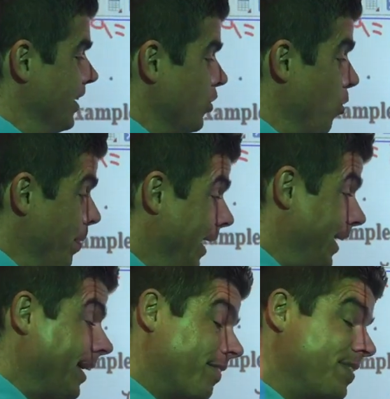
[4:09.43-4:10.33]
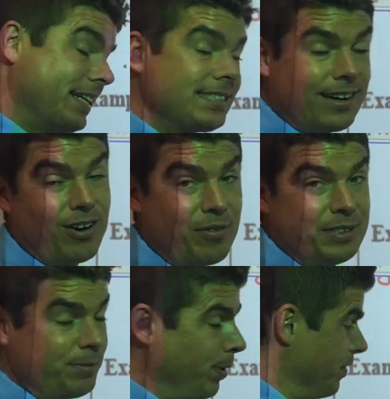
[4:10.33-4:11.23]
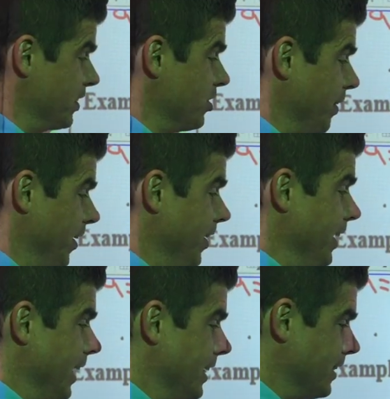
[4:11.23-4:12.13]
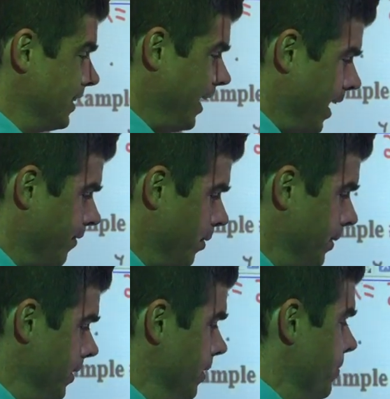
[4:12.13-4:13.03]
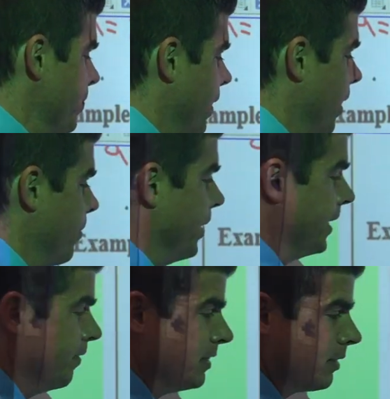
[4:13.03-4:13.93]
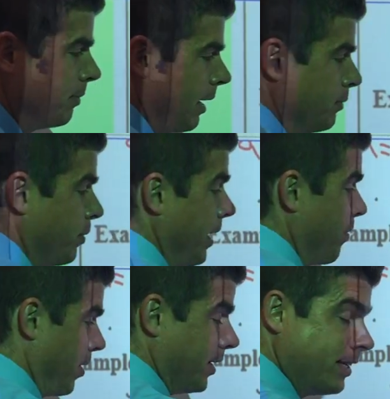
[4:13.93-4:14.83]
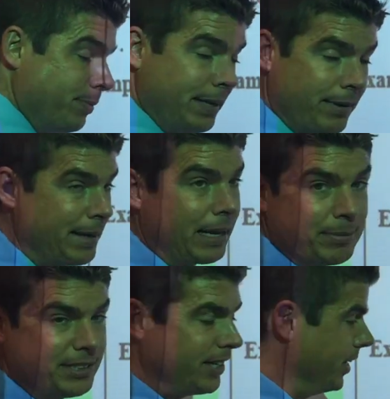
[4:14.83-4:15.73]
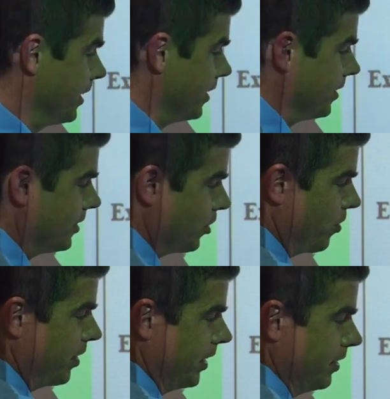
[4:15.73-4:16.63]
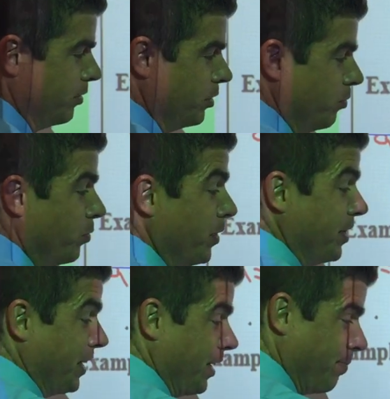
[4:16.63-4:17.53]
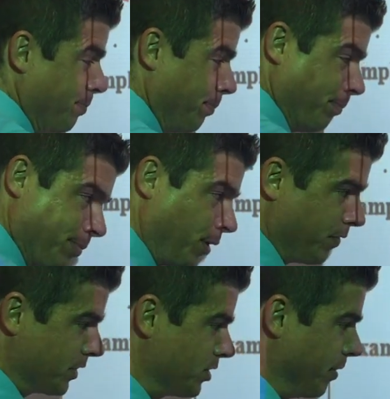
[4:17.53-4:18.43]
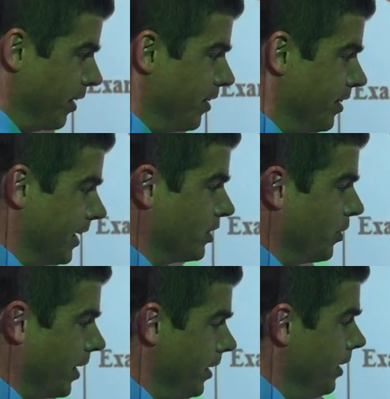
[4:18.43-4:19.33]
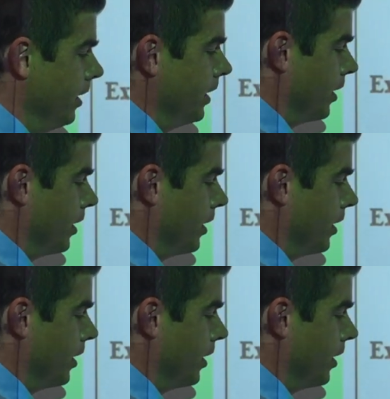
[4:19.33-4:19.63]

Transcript: Don't panic if that's not always a perfect square. It doesn't have to be. And even sometimes when I want it to be, I make a mistake, and so you wouldn't get a perfect square, and that's okay.